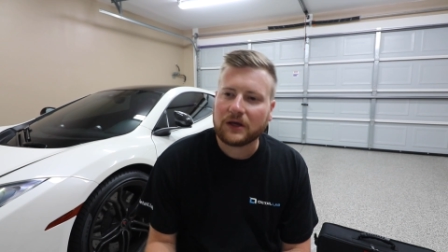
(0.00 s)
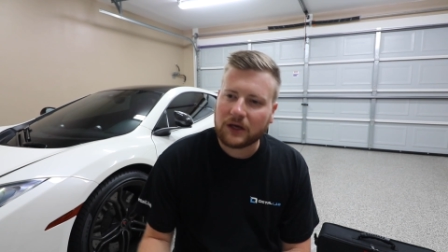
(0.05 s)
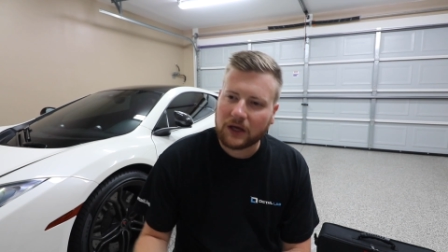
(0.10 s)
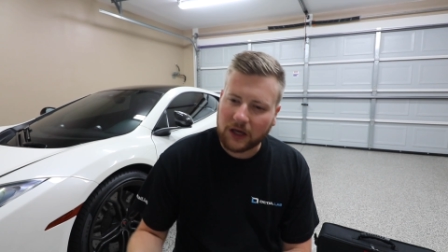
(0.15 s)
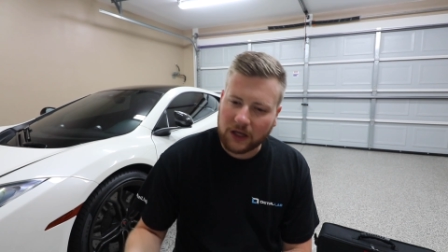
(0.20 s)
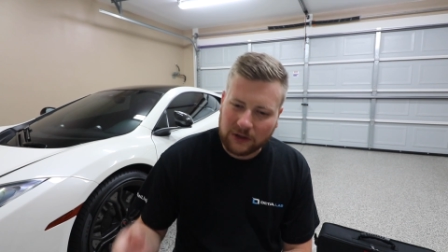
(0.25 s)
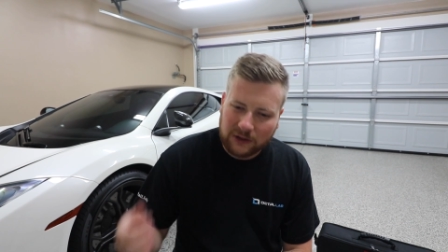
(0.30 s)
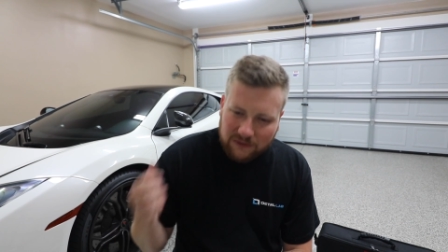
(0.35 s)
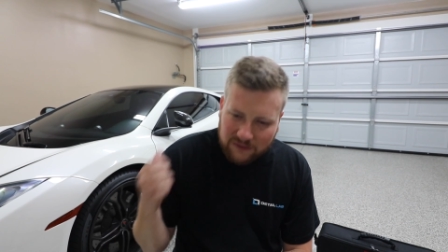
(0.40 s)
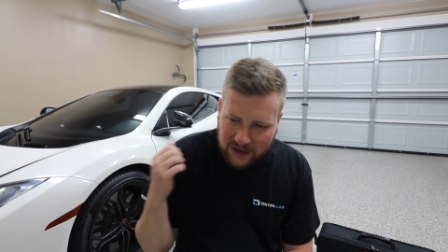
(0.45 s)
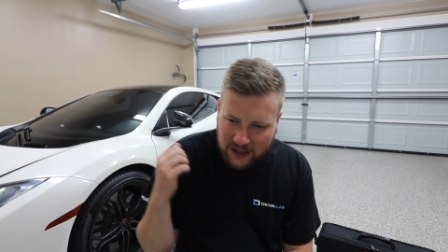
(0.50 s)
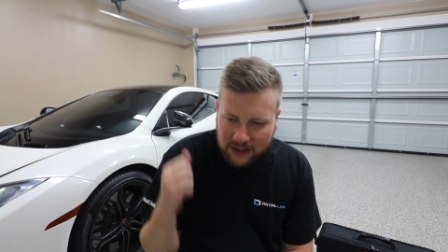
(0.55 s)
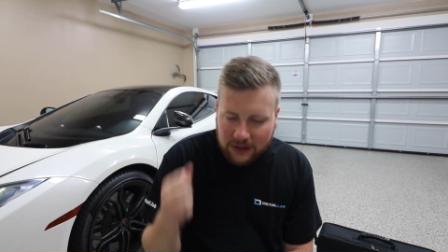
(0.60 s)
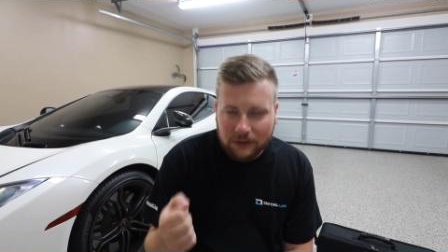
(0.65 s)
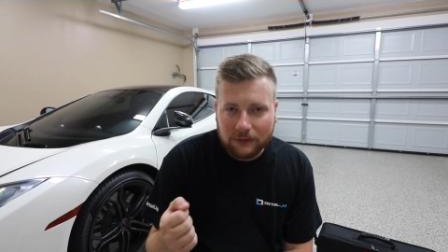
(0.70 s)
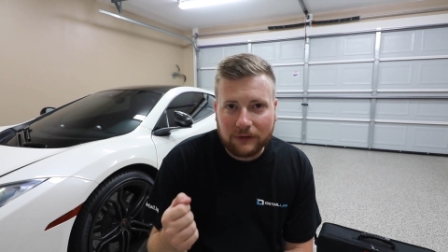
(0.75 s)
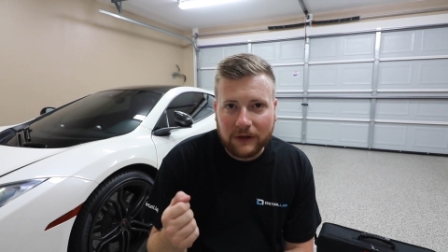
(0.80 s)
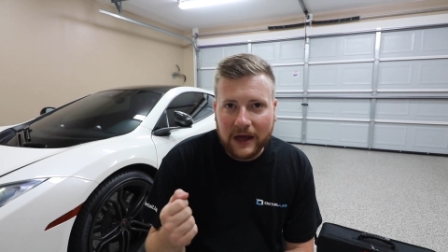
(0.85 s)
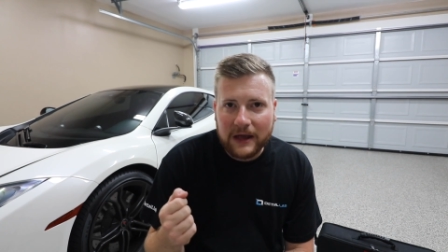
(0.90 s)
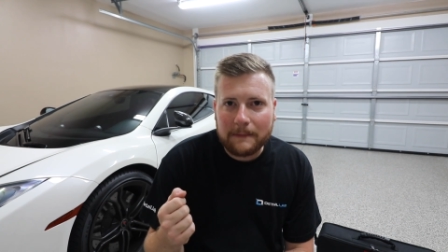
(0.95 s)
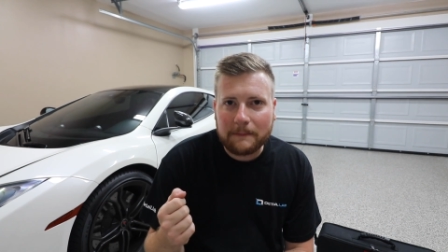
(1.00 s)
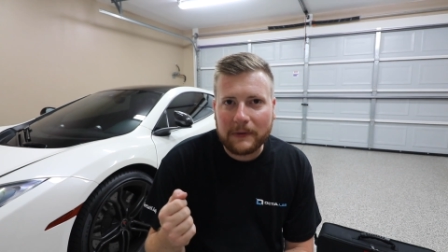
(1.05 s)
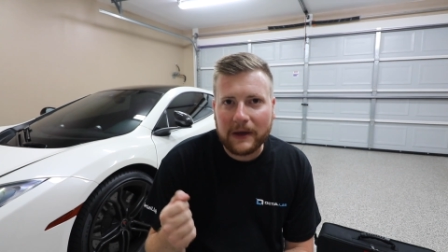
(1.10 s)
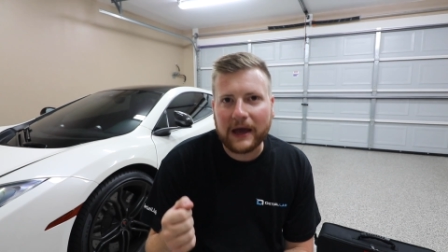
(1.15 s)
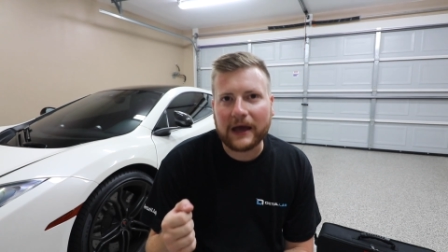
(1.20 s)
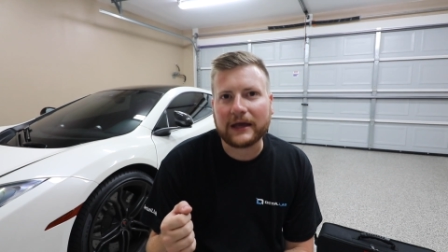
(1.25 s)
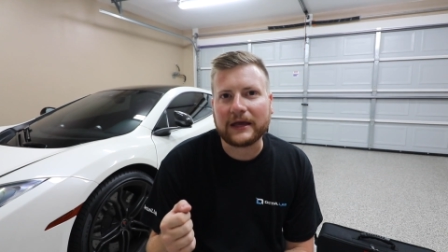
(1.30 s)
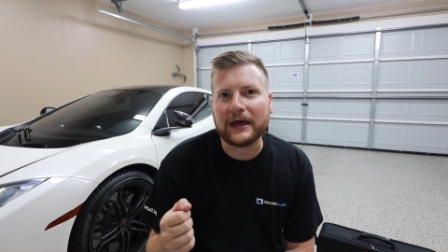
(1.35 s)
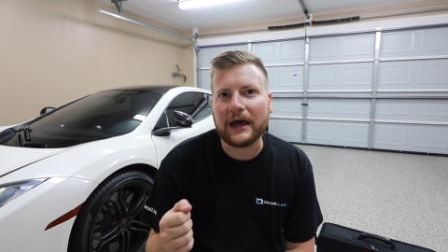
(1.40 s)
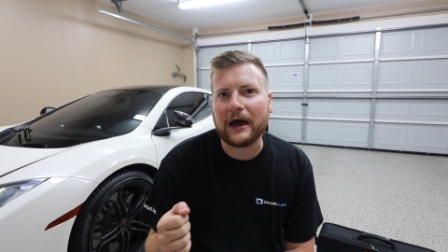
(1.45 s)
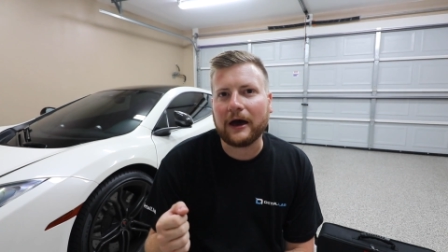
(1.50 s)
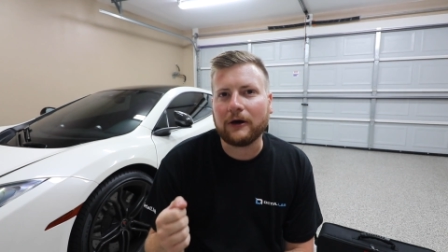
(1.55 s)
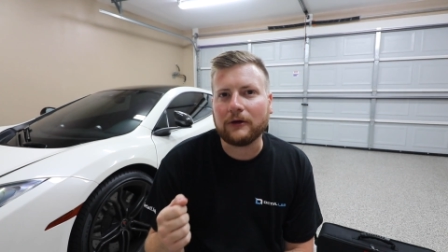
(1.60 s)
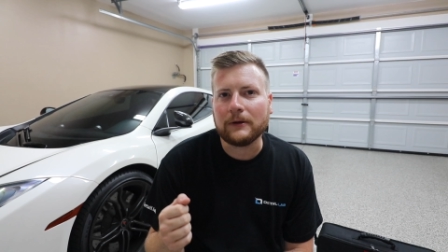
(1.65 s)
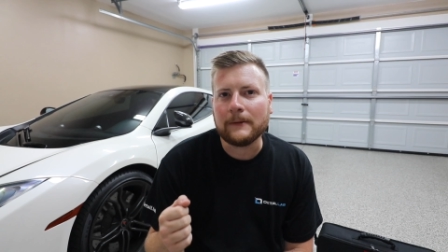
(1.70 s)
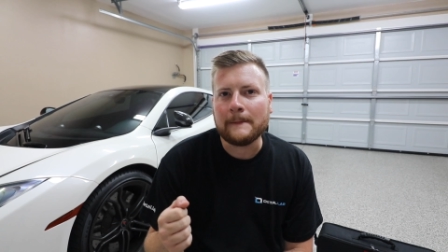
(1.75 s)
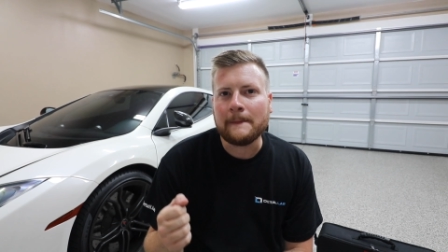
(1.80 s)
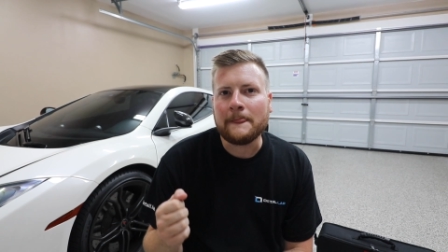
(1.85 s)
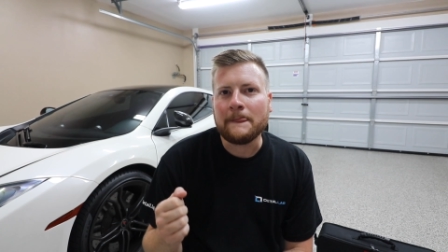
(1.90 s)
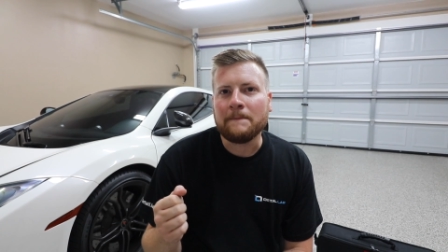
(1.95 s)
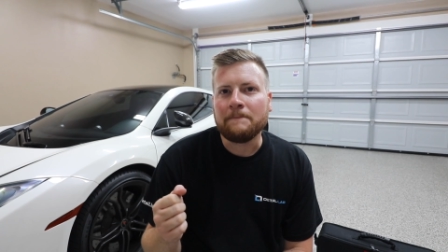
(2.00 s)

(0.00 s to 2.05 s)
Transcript: and you take your light back out